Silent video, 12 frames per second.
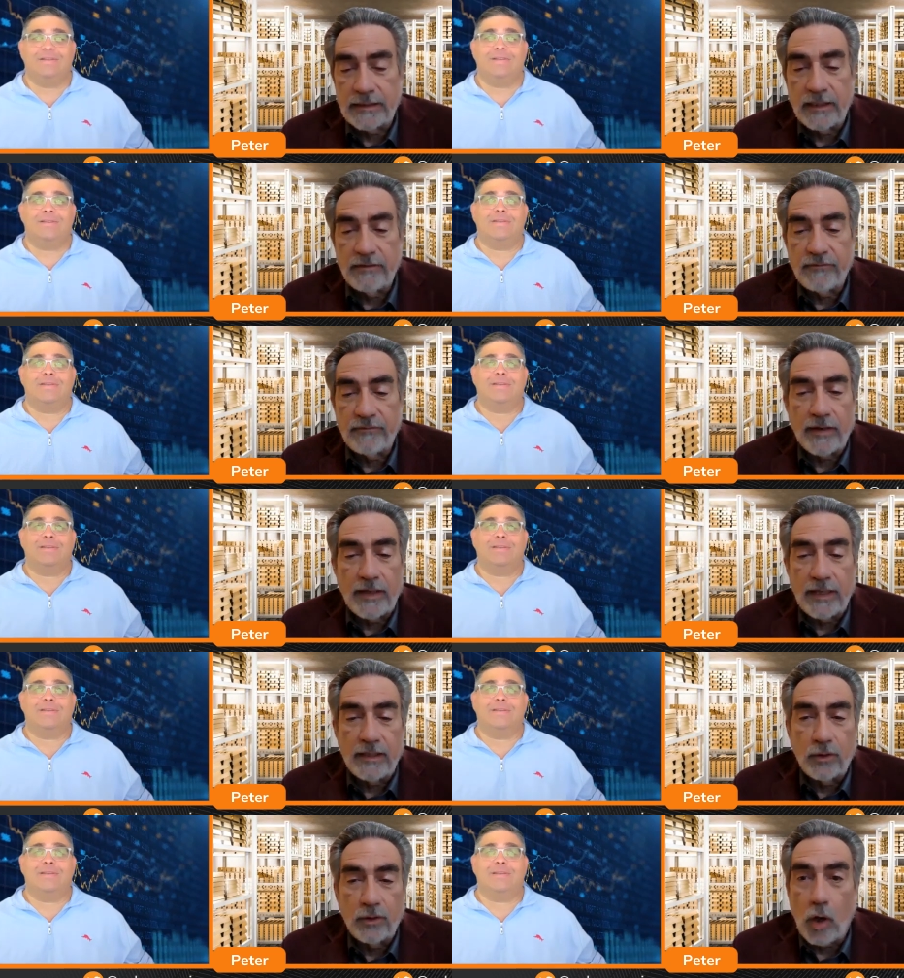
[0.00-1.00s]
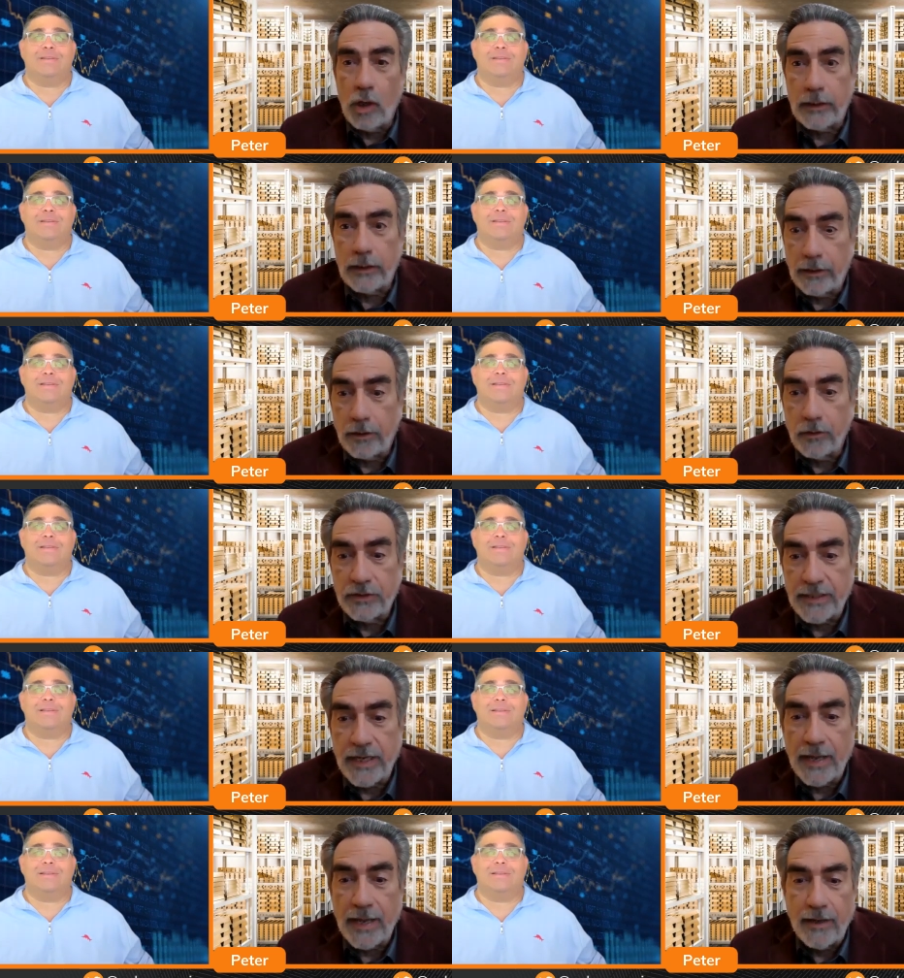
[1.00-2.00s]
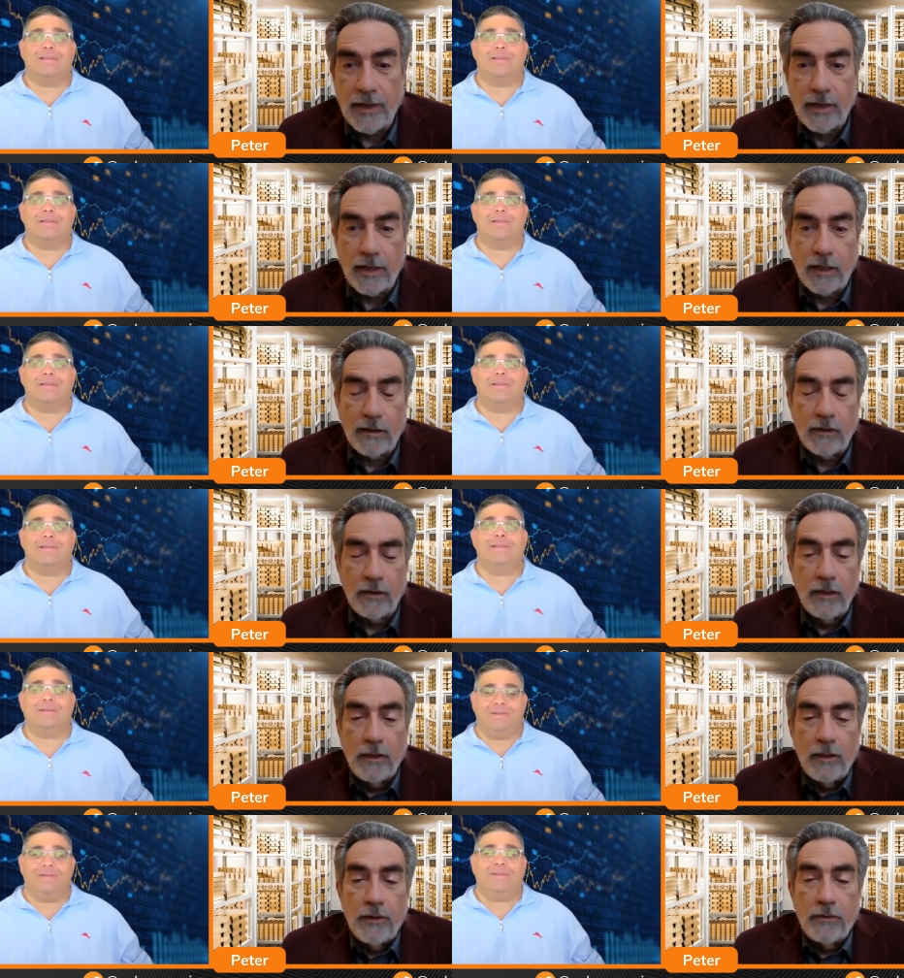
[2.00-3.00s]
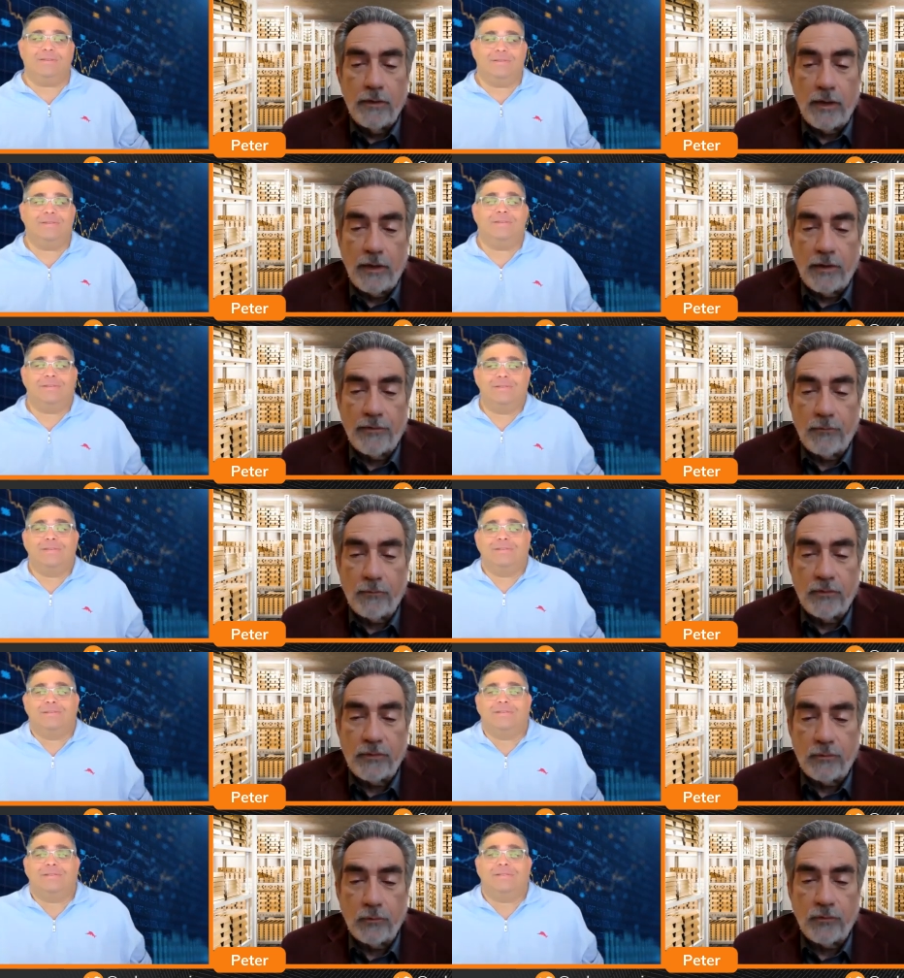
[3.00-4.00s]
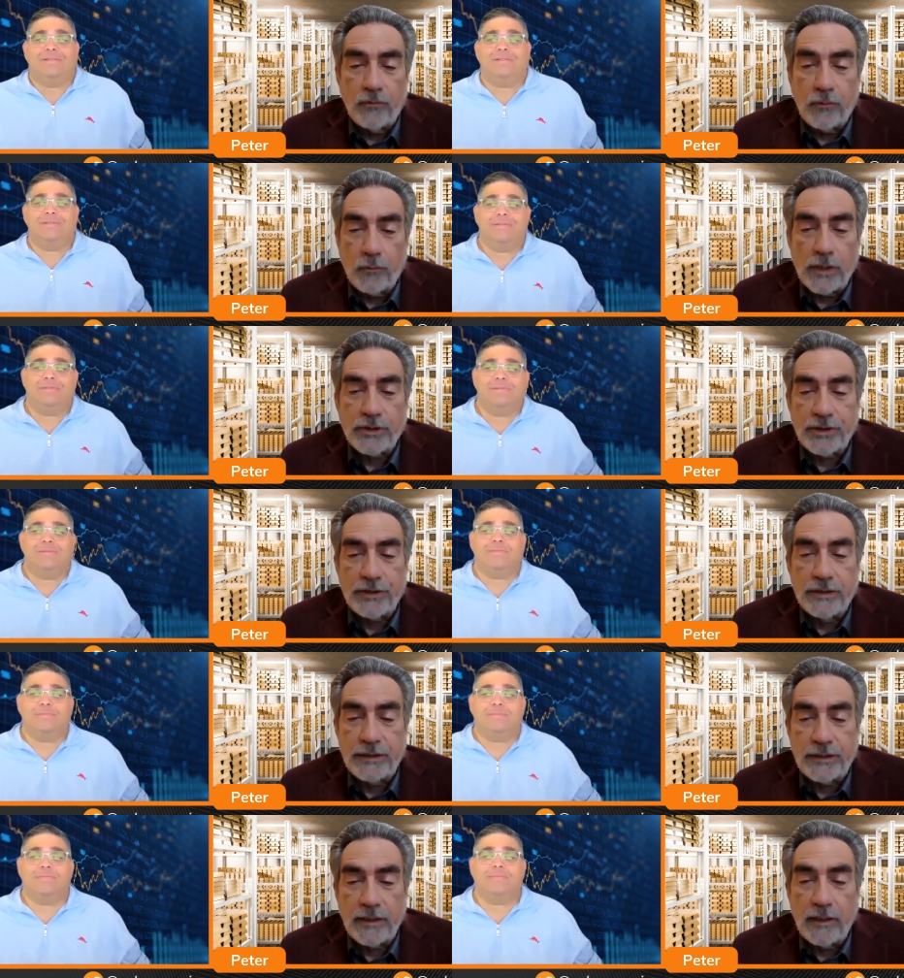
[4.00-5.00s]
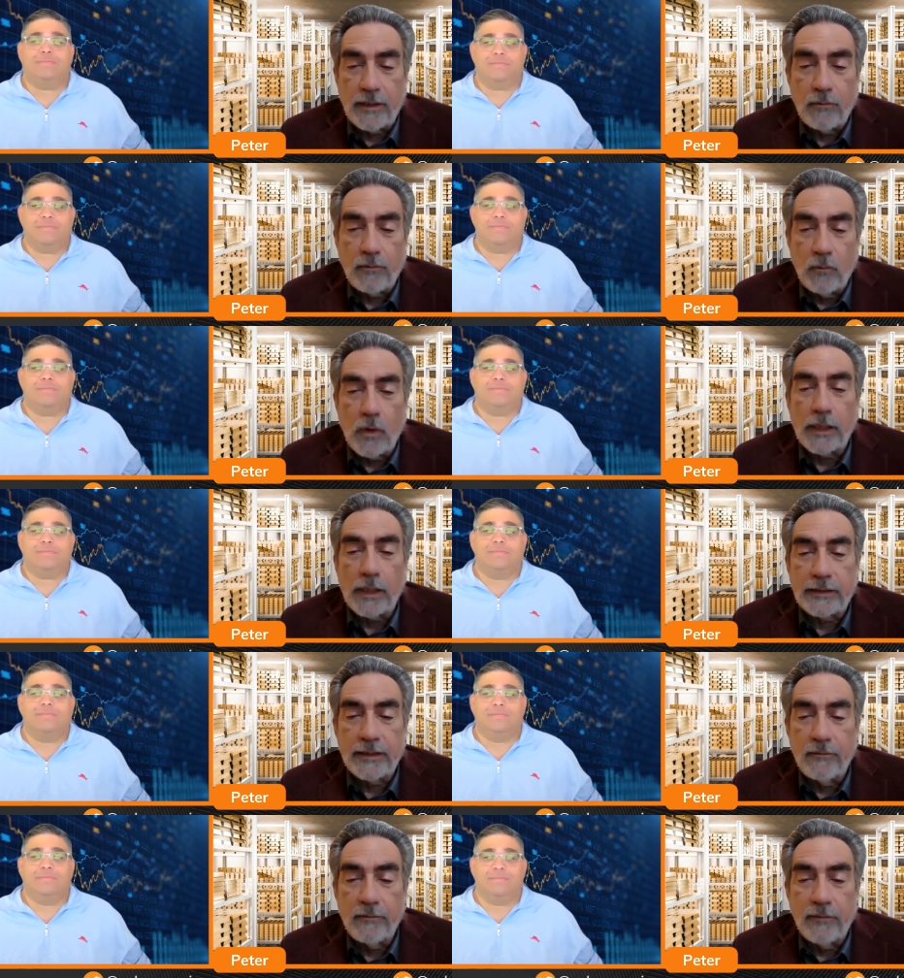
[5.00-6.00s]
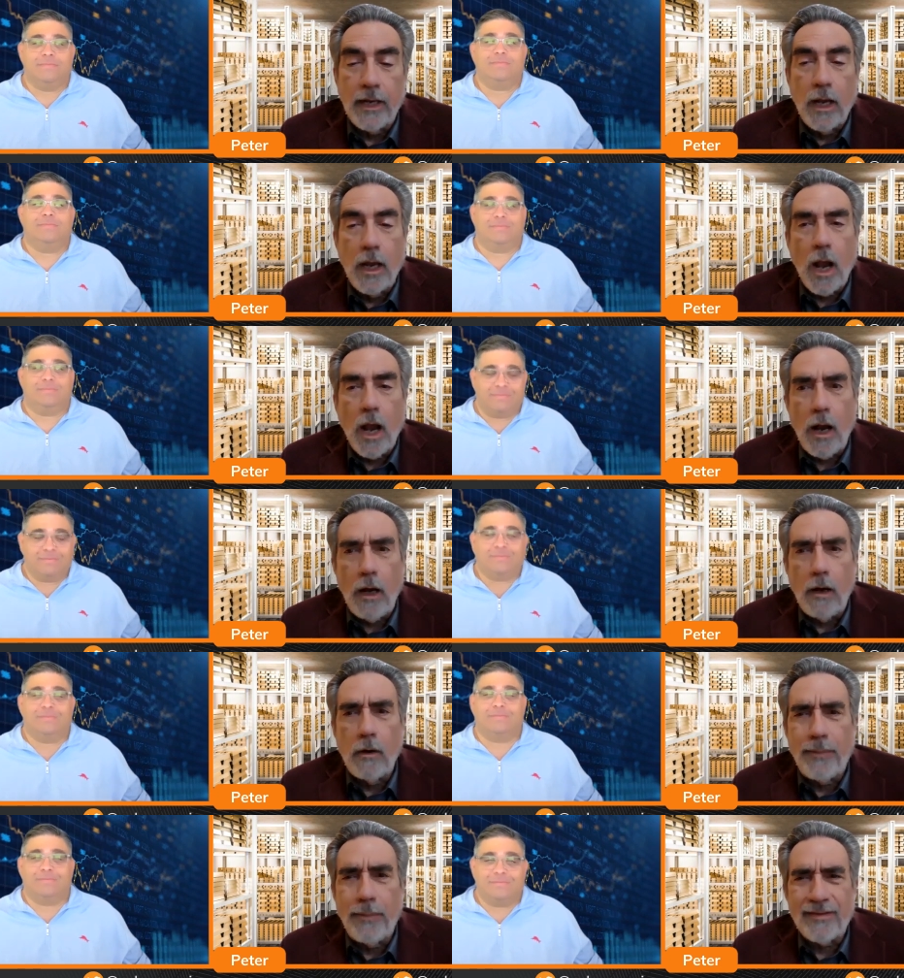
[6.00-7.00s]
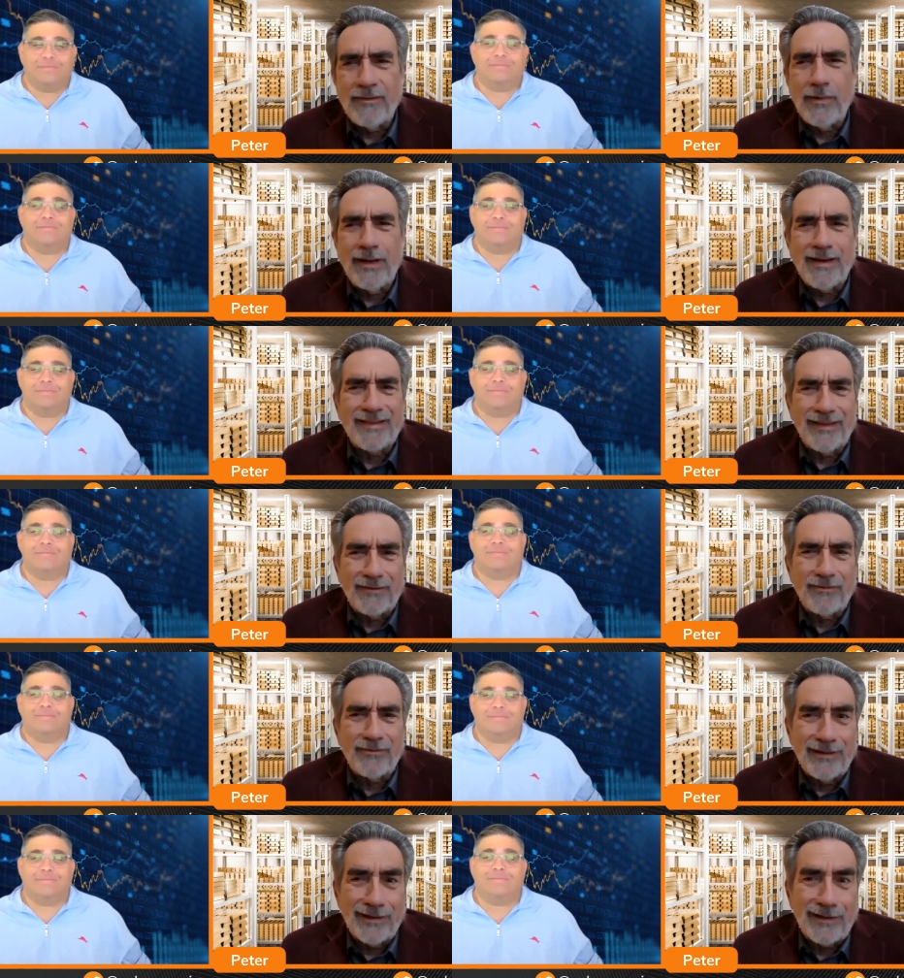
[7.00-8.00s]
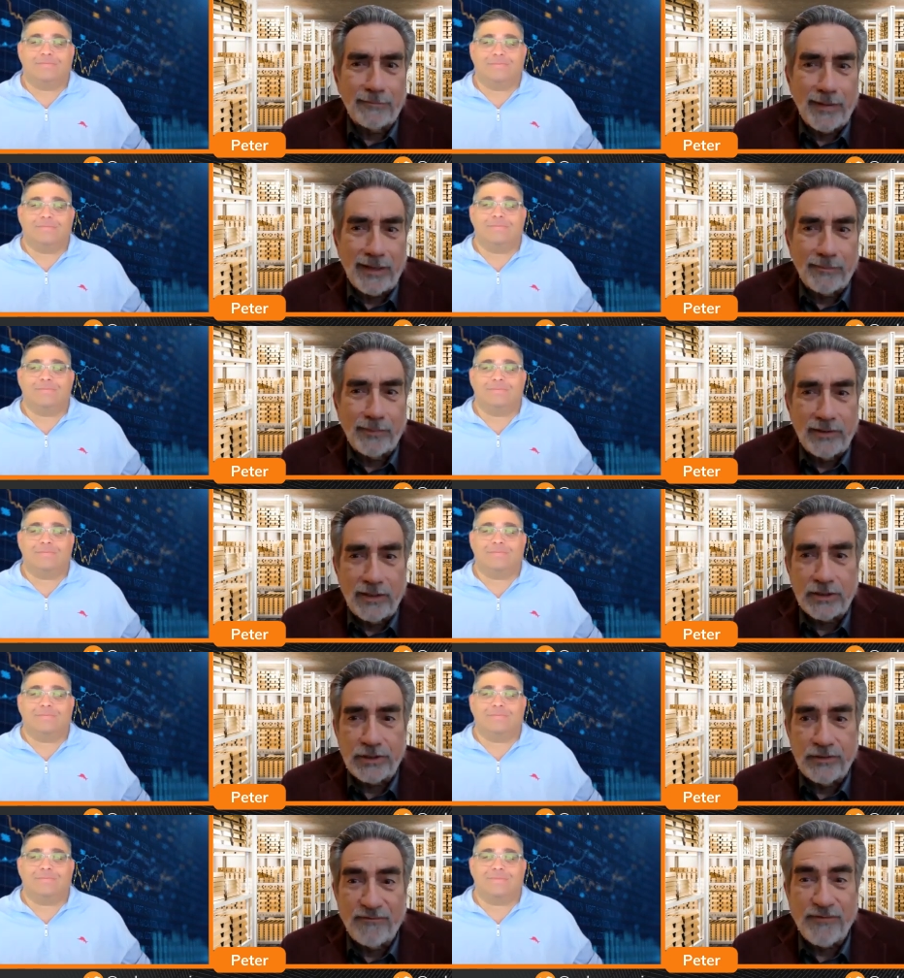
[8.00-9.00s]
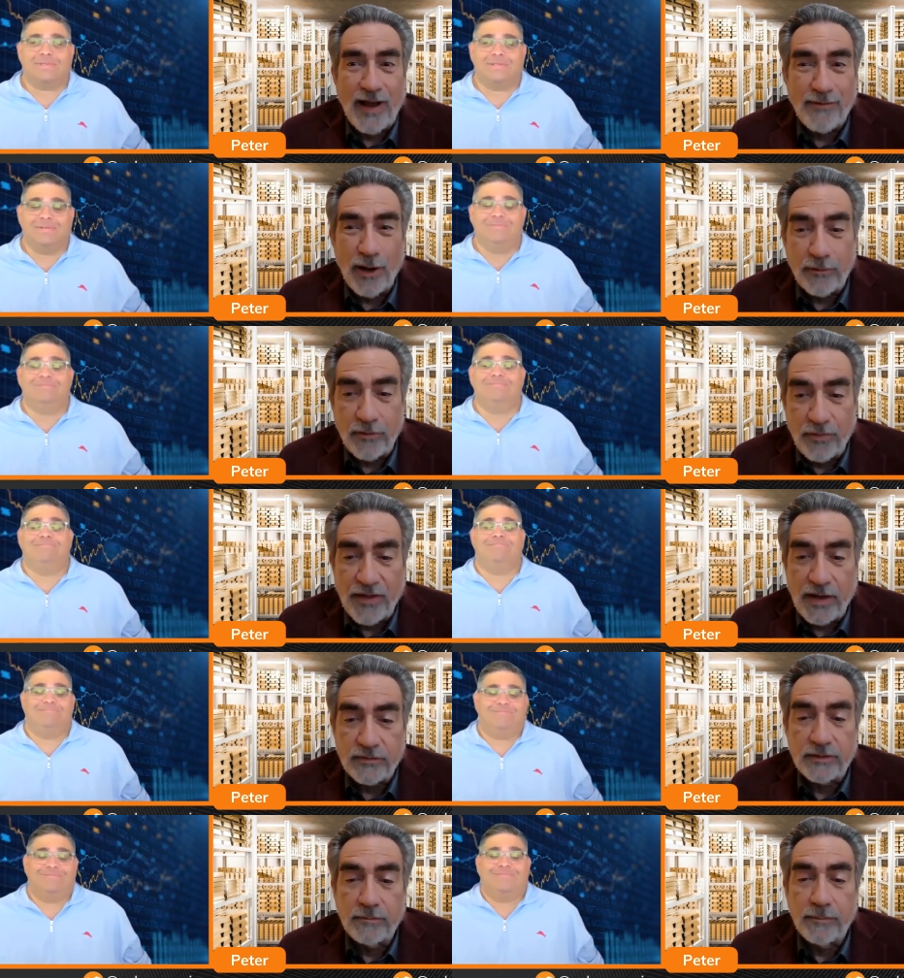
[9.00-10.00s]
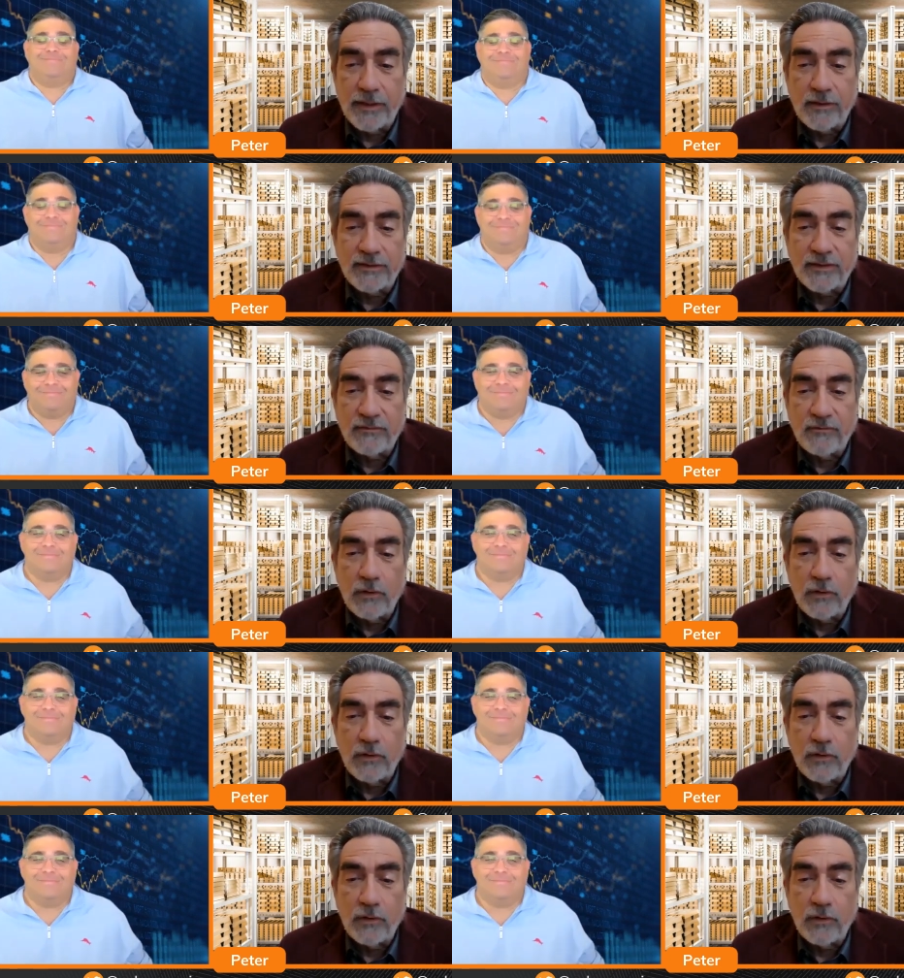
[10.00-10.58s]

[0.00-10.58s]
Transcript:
Speaker 1: Steve. Uh, it, you called out a good day. Uh, uh the, the the Russians uh, walked in and went, "Oh, by the way, I think we're going to cut back production of 500,000 barrels of